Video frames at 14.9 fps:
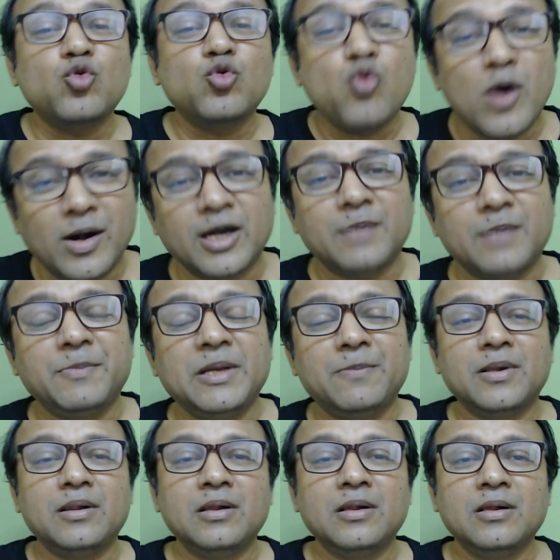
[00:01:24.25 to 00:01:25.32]
200
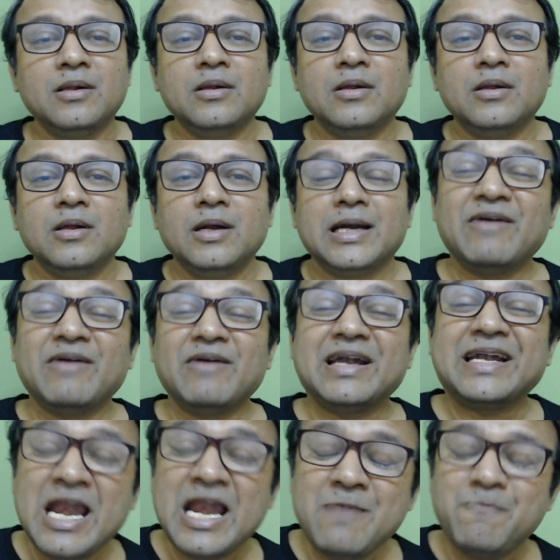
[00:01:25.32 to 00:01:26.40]
people, there were
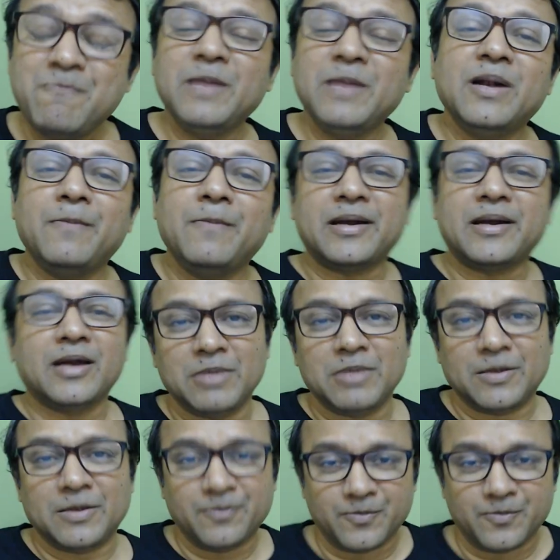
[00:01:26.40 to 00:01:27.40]
10 people better than me.